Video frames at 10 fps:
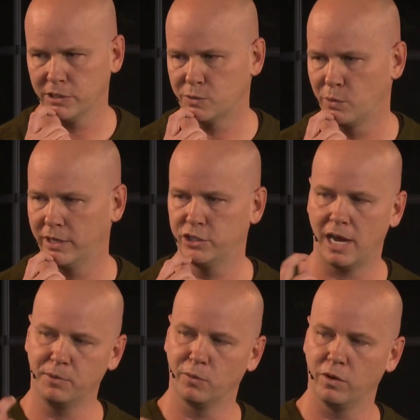this morning,
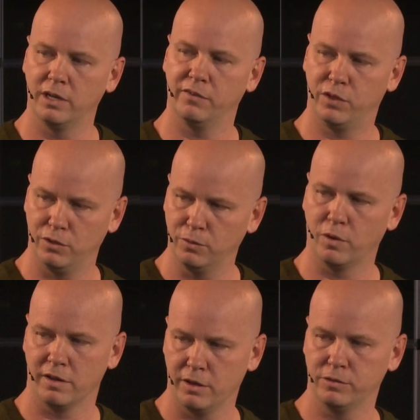chapter 1, if you're
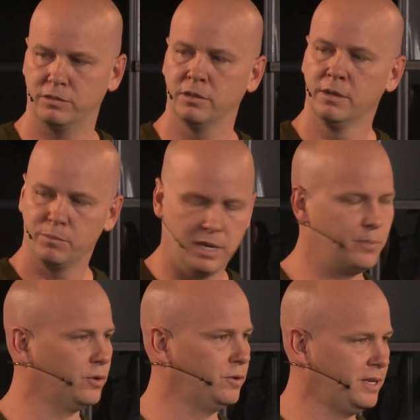one of those
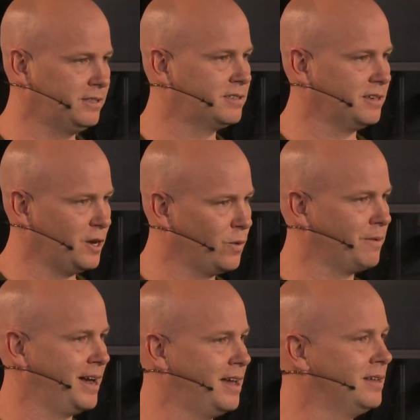people who needs to know where
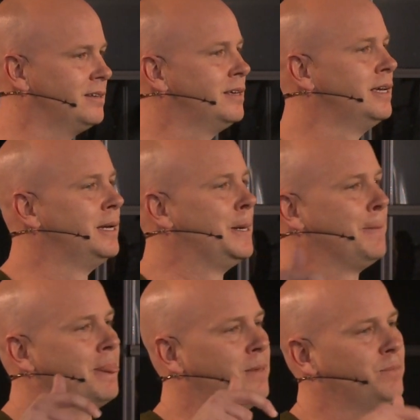we're headed.
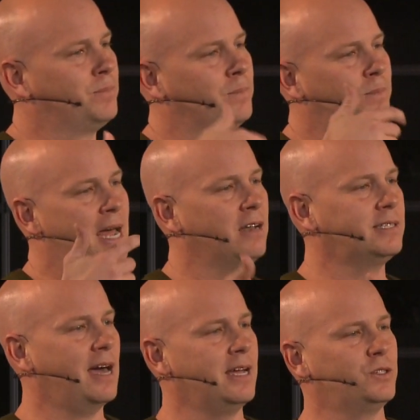But how does
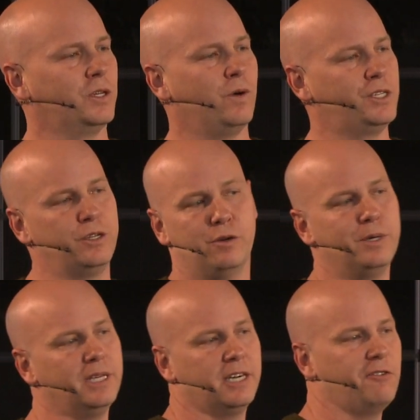God answer the question, who
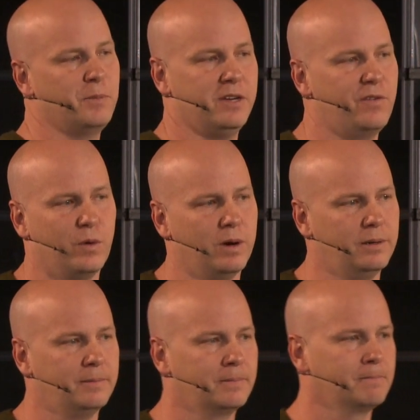would the gift be for?
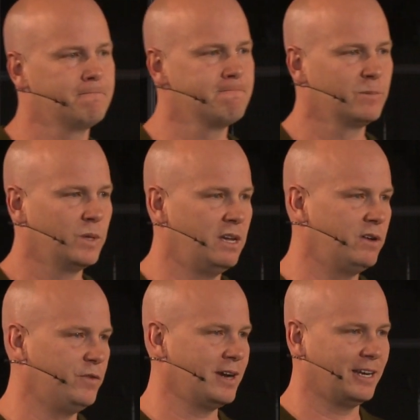Even
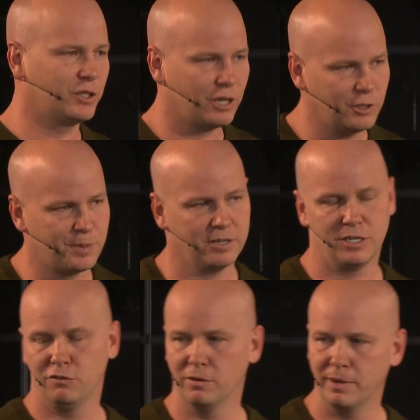if you're not a church
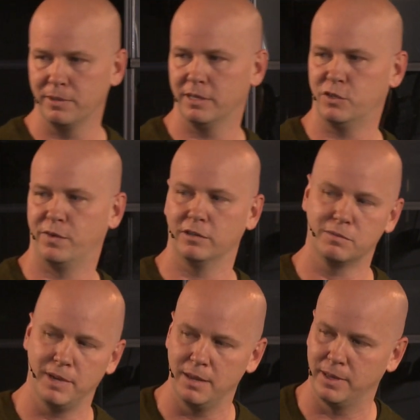person, you remember this verse
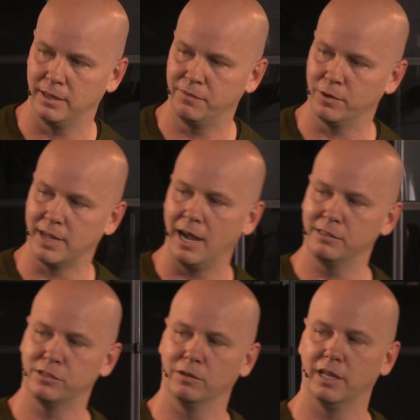maybe, for God
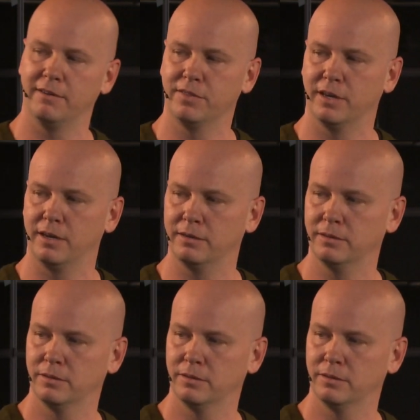so loved the